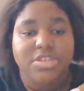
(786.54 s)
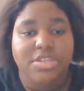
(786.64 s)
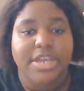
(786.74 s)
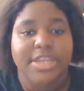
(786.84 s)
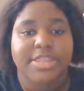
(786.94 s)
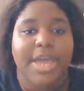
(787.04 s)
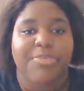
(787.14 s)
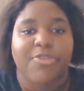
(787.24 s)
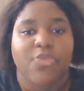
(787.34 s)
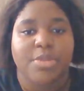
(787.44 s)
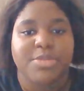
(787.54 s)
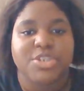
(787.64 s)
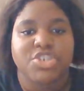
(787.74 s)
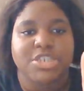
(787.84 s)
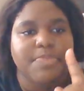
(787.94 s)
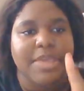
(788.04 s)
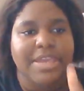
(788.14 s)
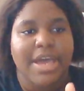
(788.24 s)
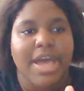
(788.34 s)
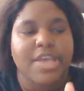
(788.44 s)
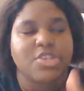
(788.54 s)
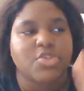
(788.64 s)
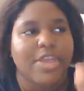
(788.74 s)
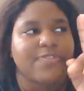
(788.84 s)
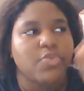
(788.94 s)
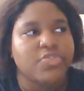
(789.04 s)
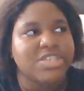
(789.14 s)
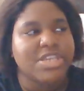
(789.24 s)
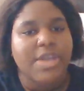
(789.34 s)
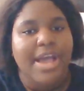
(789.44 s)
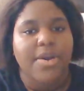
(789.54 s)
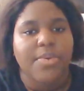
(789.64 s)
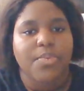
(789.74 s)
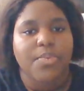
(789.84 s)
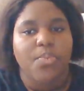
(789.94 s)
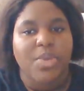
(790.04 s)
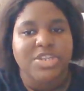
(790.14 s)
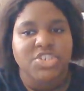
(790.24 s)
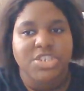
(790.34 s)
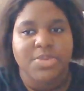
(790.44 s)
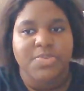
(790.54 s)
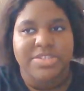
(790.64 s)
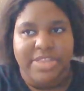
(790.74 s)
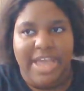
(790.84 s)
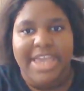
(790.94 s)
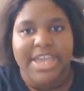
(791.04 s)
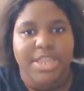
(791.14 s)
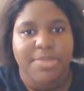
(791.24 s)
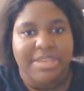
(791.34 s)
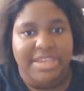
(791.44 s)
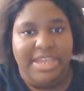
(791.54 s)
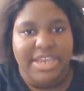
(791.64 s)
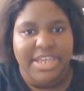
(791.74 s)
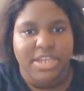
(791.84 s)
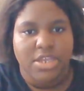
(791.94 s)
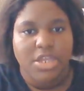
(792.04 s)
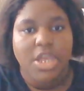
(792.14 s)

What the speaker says: Like that performance, just because if you see how what she was like in the beginning